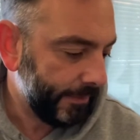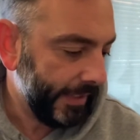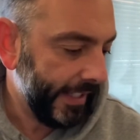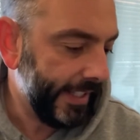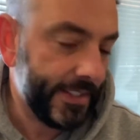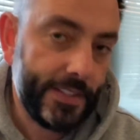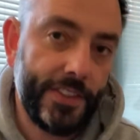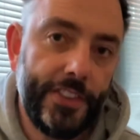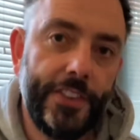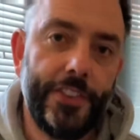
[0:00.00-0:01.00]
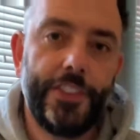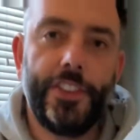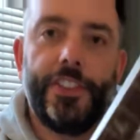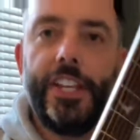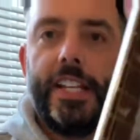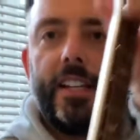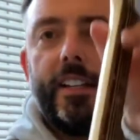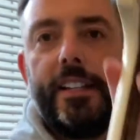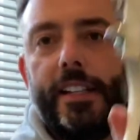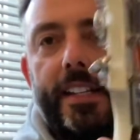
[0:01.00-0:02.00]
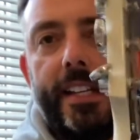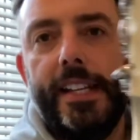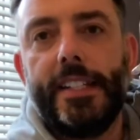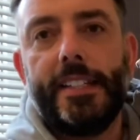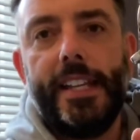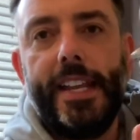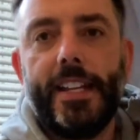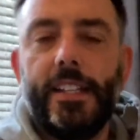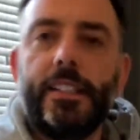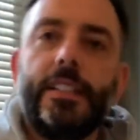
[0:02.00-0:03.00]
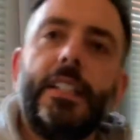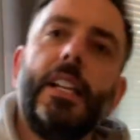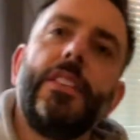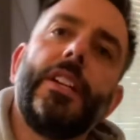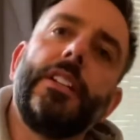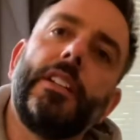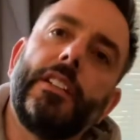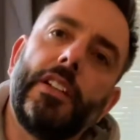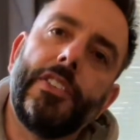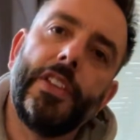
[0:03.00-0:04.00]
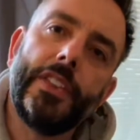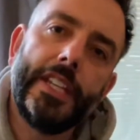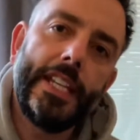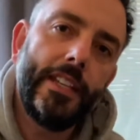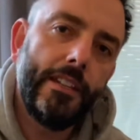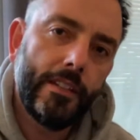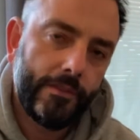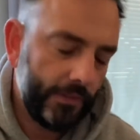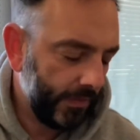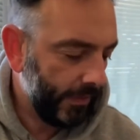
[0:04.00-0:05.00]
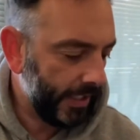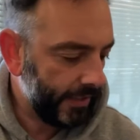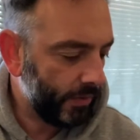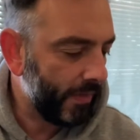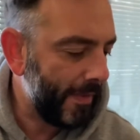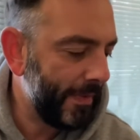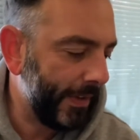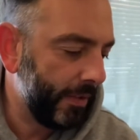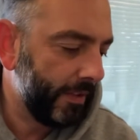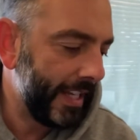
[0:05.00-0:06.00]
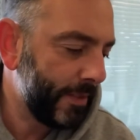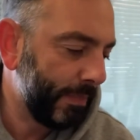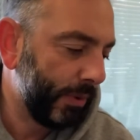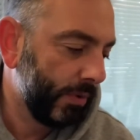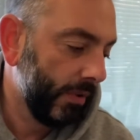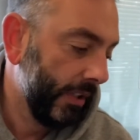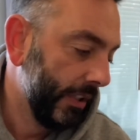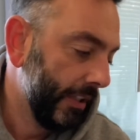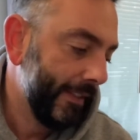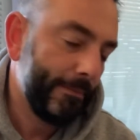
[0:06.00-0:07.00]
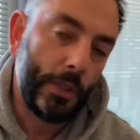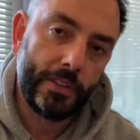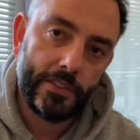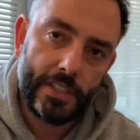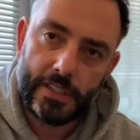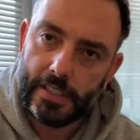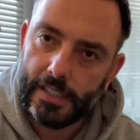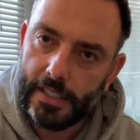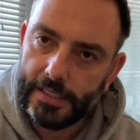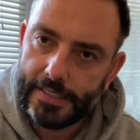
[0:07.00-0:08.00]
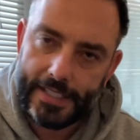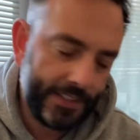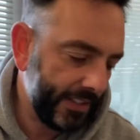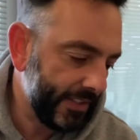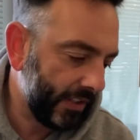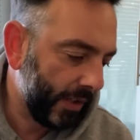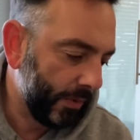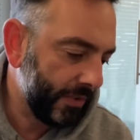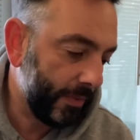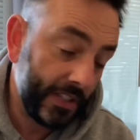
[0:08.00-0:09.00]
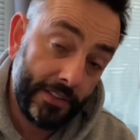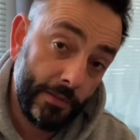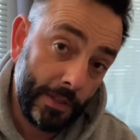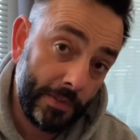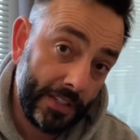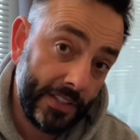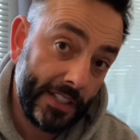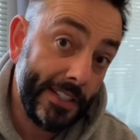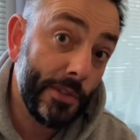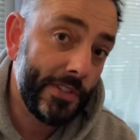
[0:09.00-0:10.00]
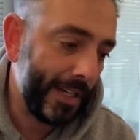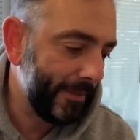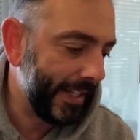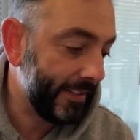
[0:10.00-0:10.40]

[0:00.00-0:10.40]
It's thicker here to here than the sort of Epiphone Les Paul moderns and the 60s style ones with the thinner U-shaped necks.